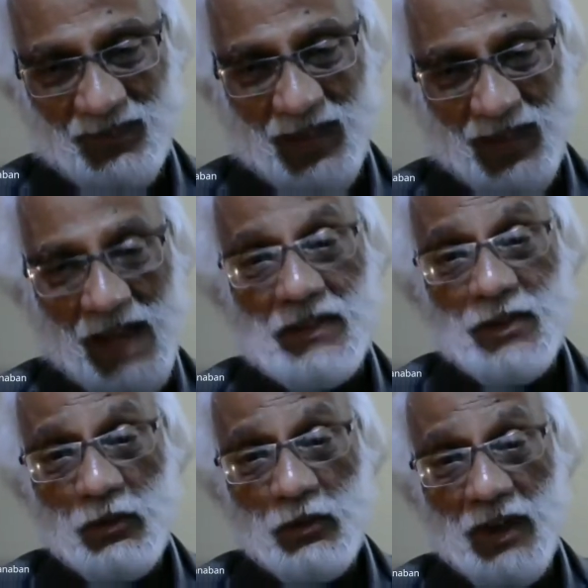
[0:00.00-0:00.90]
I
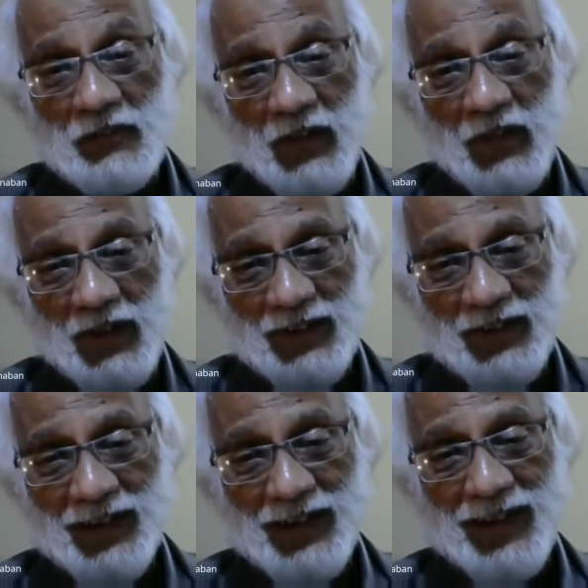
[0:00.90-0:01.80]
was looking for
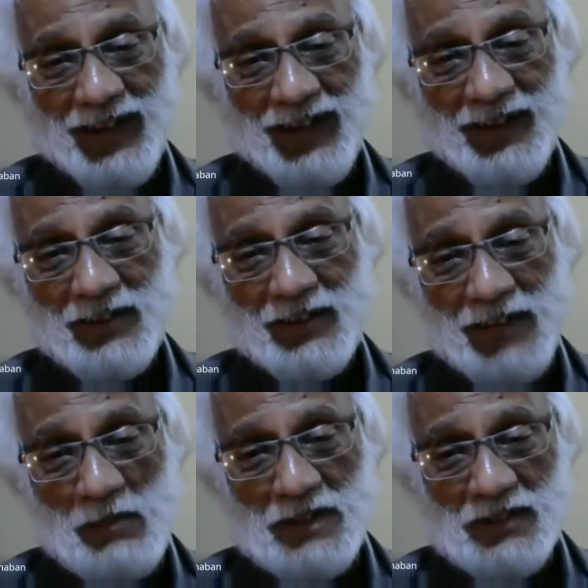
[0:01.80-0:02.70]
uh,
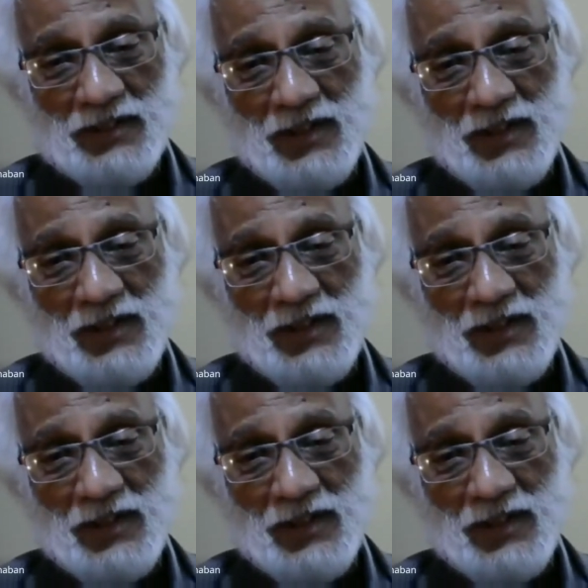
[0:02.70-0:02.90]
chemistry,